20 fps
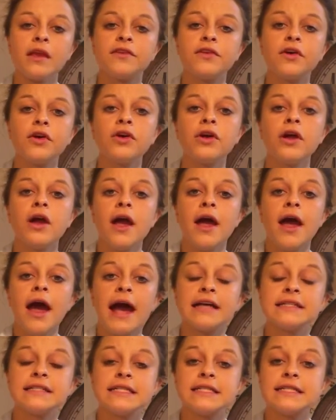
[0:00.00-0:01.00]
So,
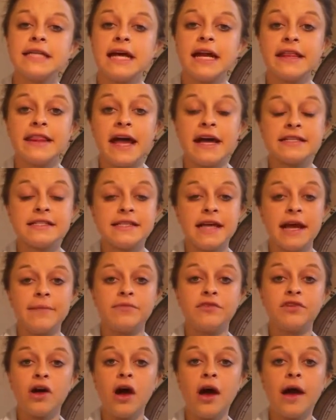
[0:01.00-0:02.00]
as I said, at that
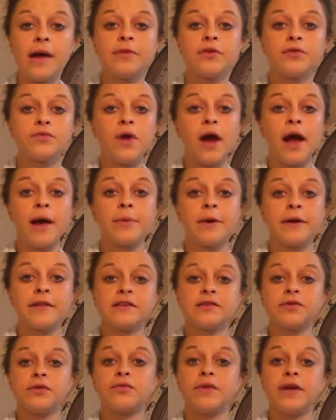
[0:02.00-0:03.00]
same time, the Wright
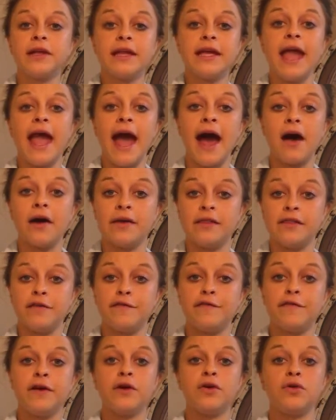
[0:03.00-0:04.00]
brothers were really out in
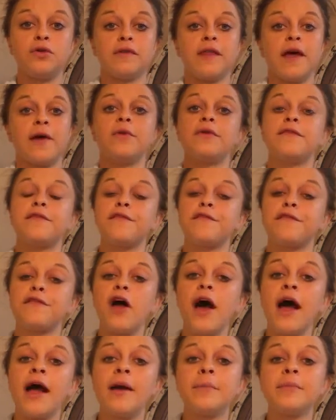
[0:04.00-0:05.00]
the field. They would
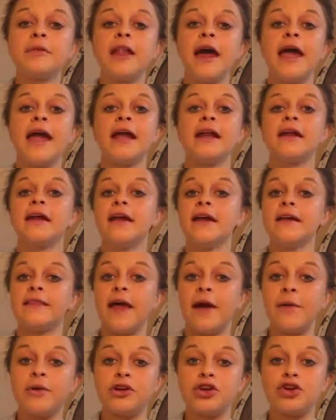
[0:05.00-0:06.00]
fly a plane,
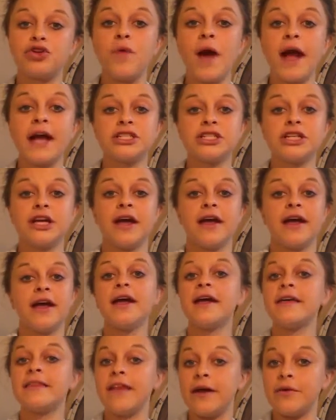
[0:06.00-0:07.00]
they would crash it,
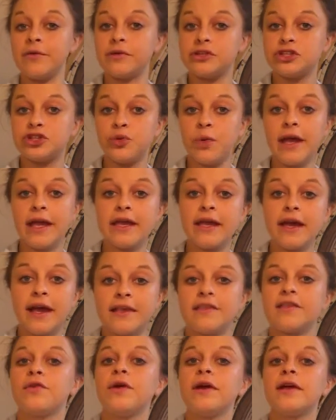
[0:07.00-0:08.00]
they would tweak it
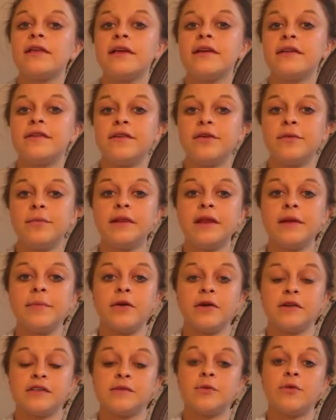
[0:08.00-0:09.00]
as quickly as humanly
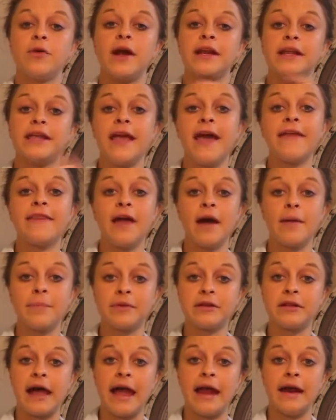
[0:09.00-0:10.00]
possible and get
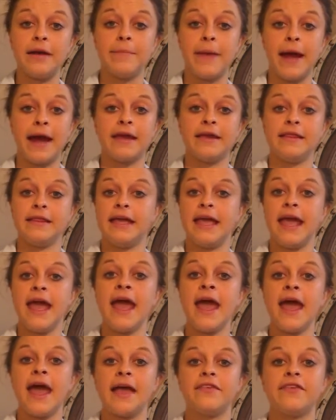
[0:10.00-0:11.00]
that plane back in the
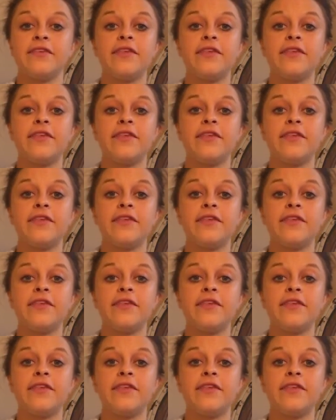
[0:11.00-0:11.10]
air.